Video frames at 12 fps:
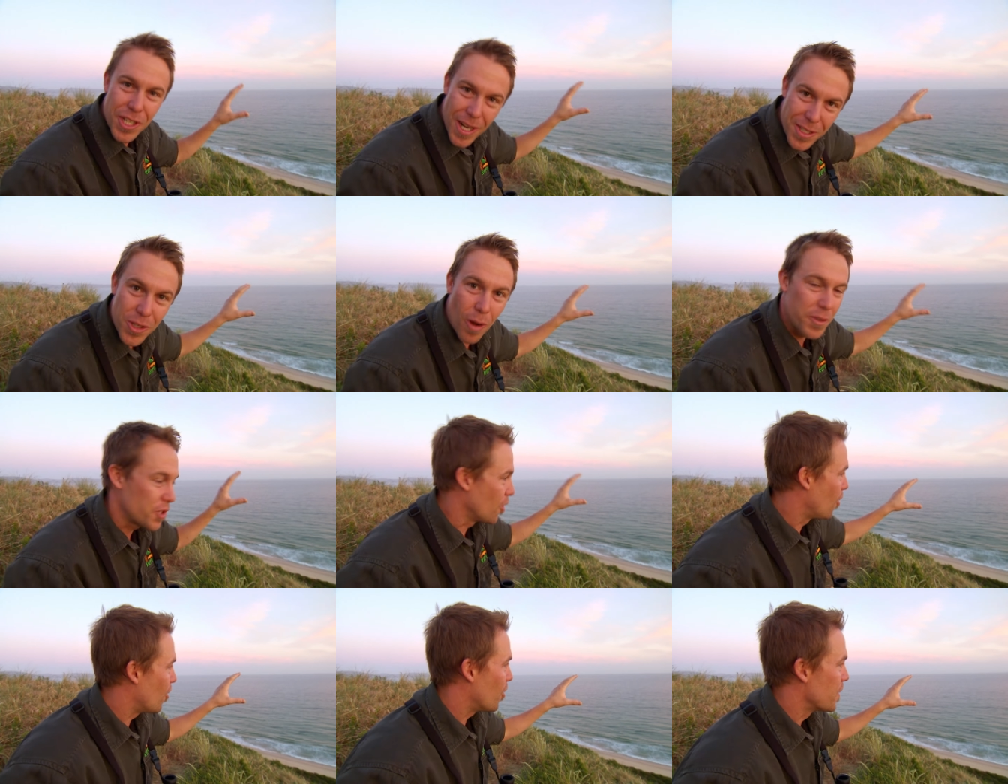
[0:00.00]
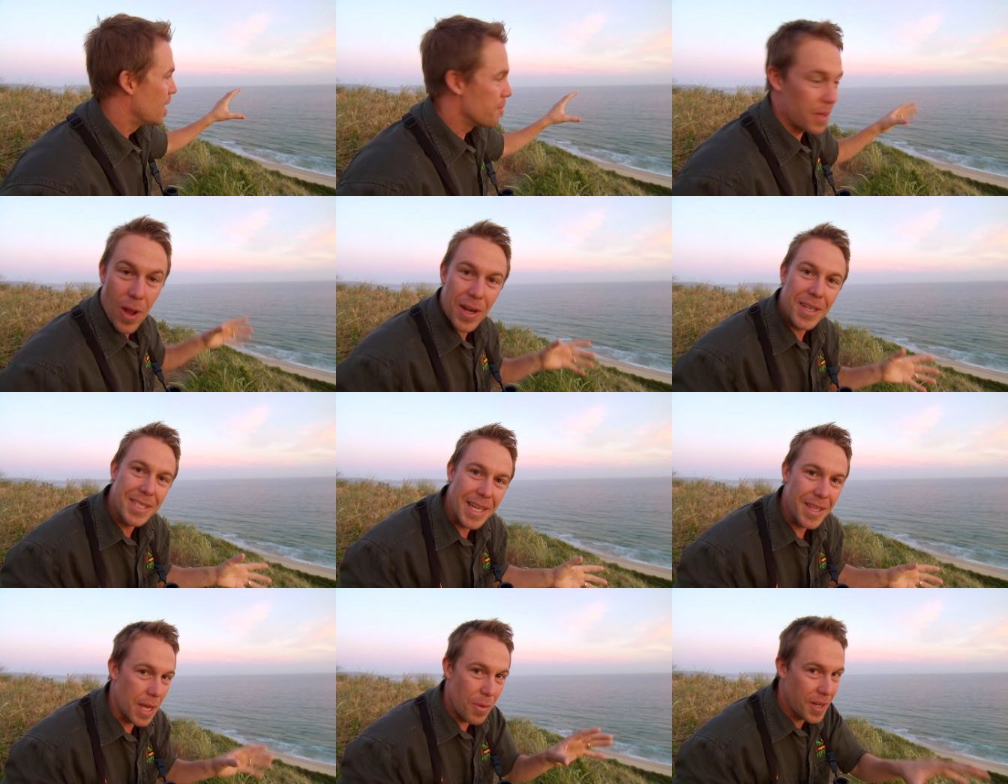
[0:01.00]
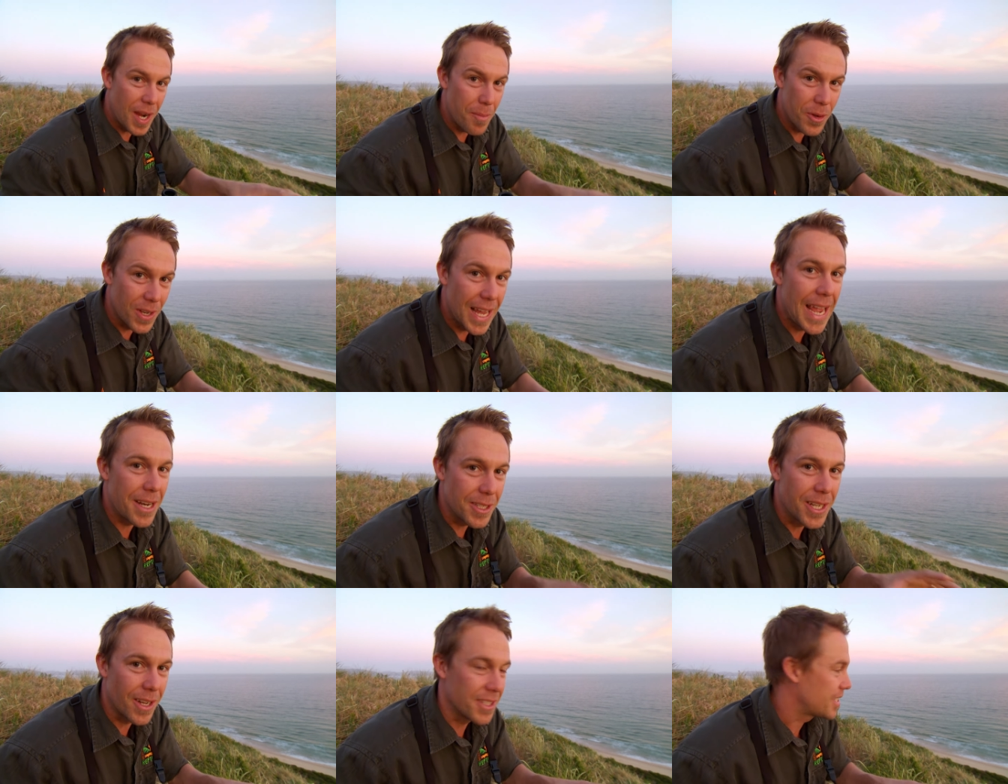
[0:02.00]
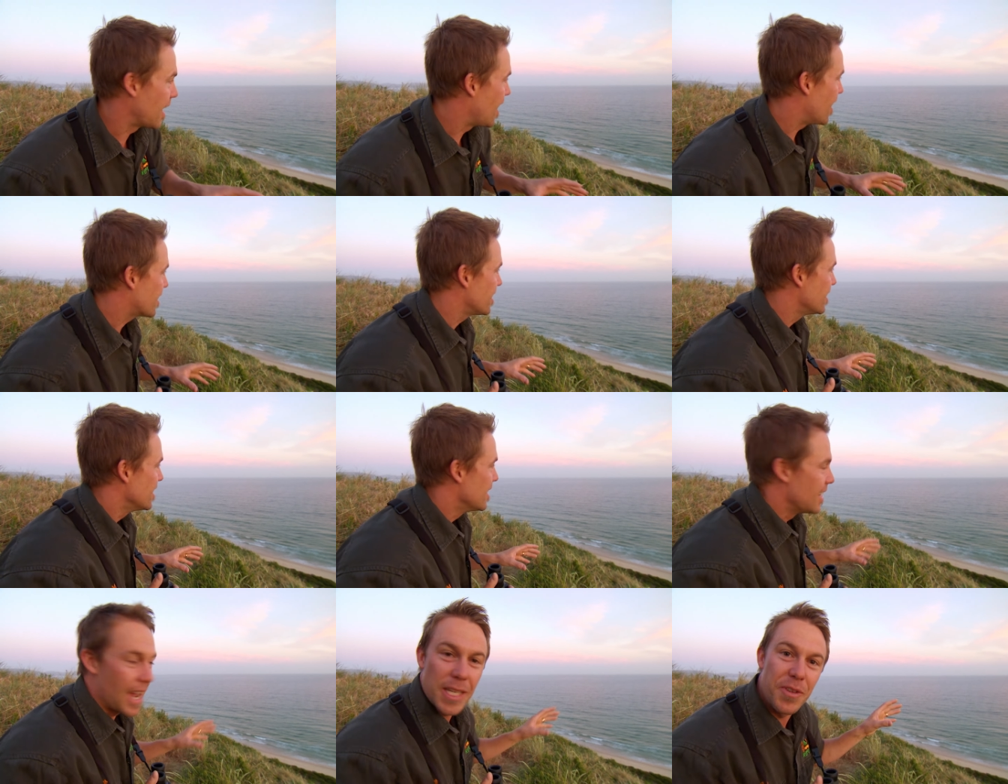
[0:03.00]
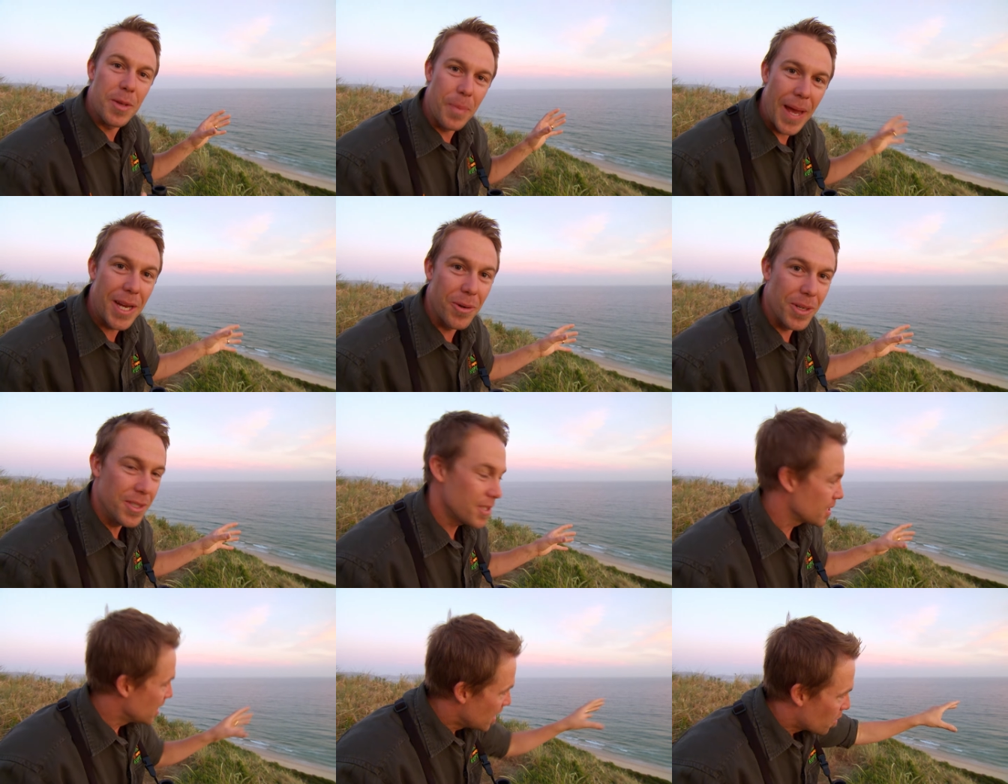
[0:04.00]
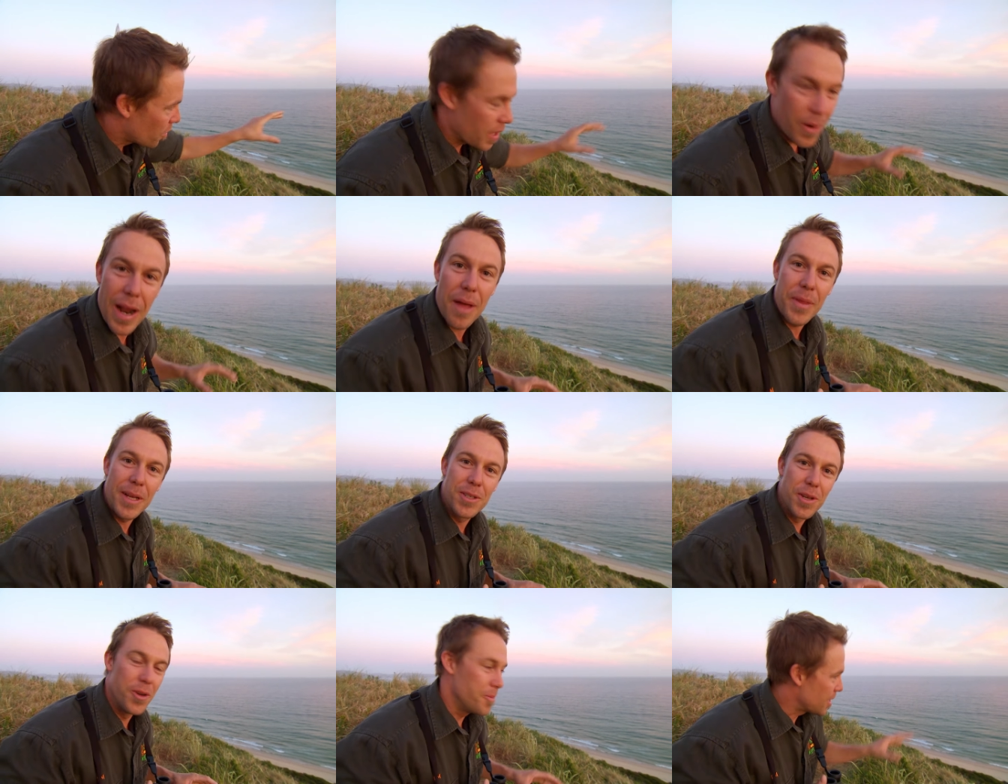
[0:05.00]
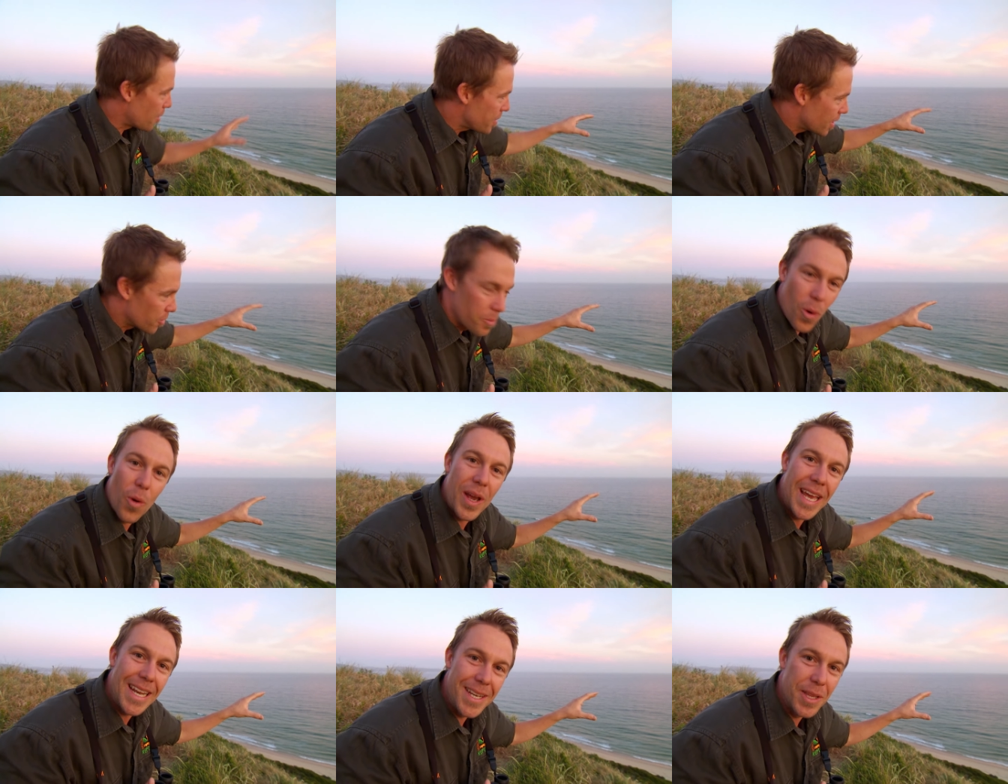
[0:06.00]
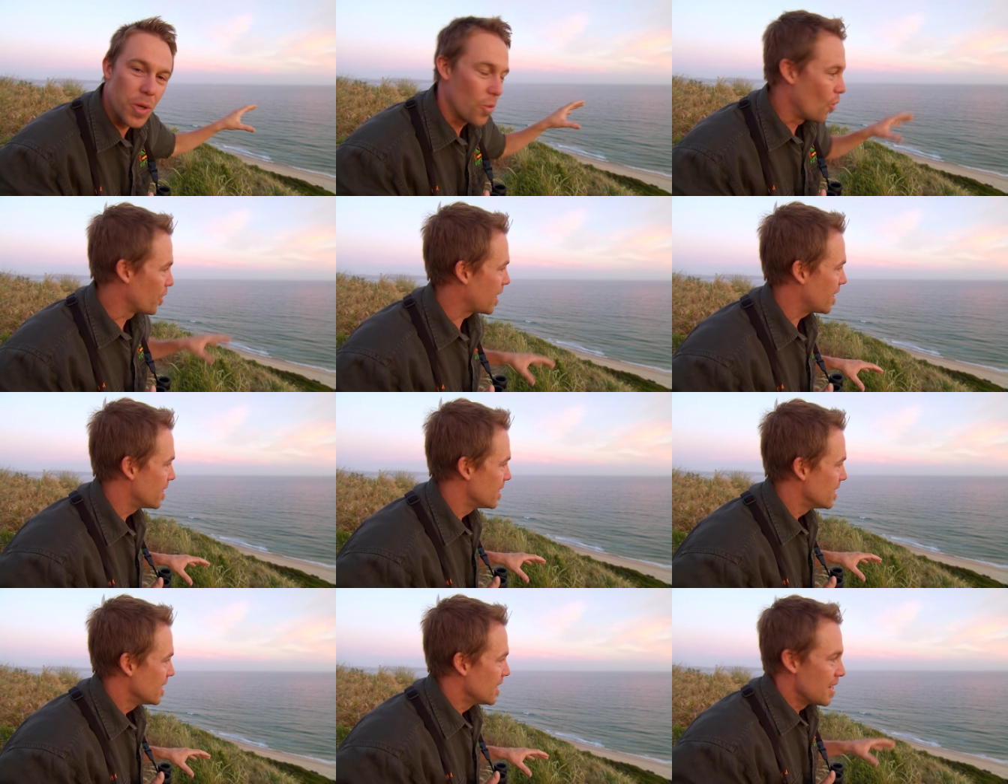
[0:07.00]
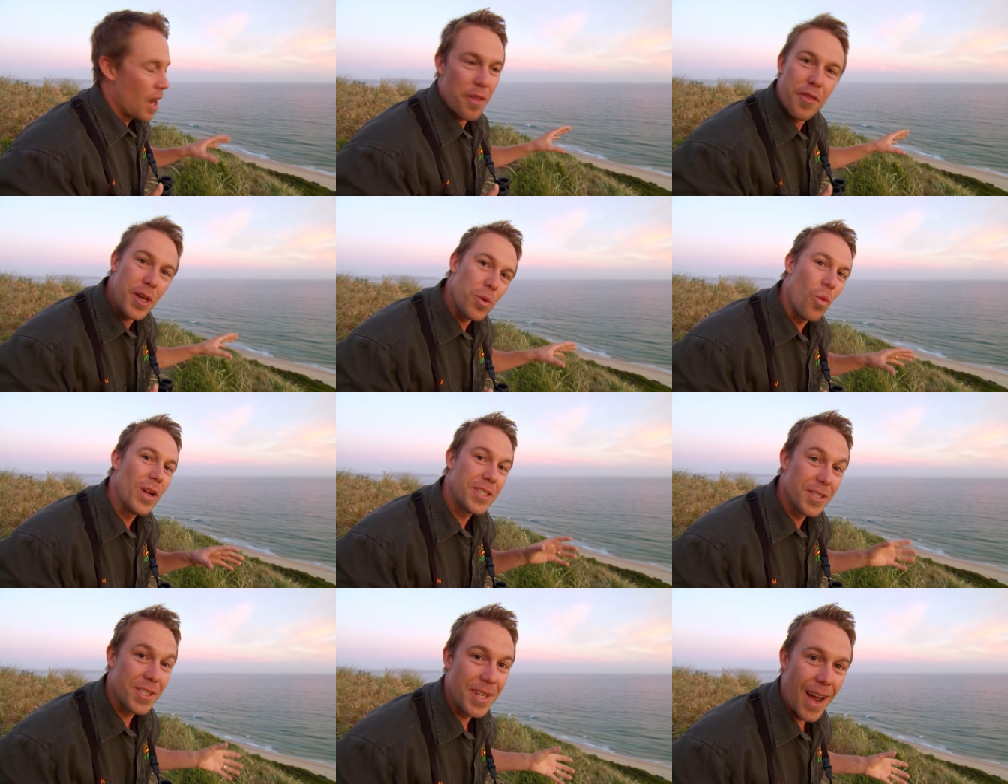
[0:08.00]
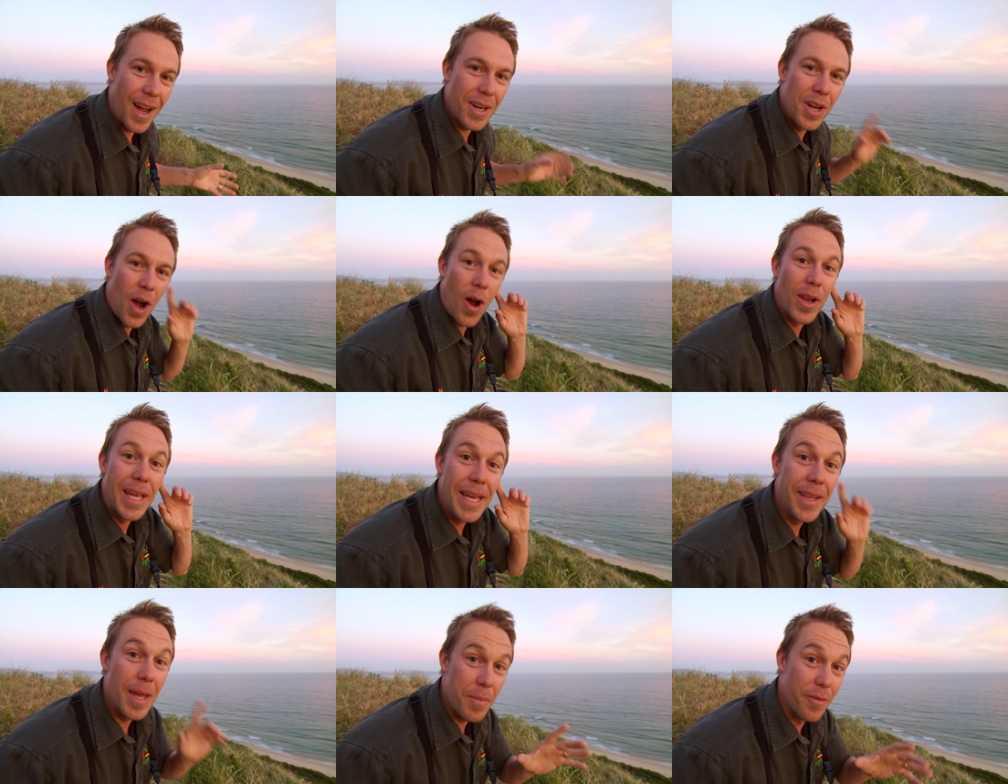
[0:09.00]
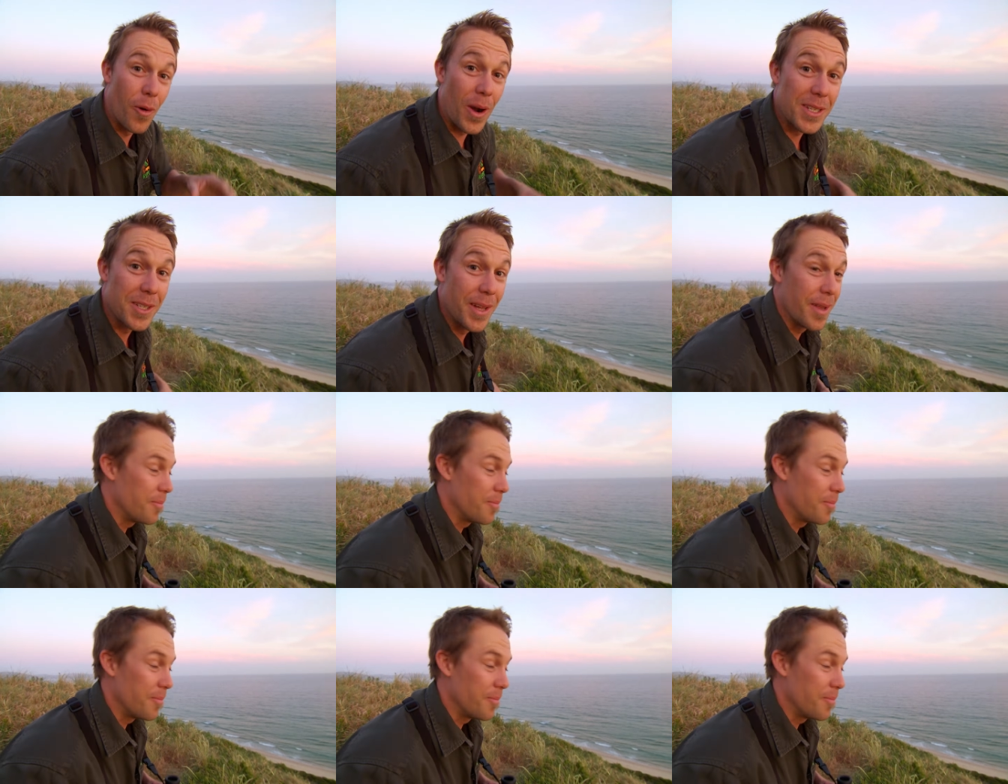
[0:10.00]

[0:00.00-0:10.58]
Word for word: just offshore. But like I said, they won't come on land until it's dark. As for the penguins, well, they're out there too, but they'll be a little more hidden in the water. I think once it's dark, I'll hear them before I see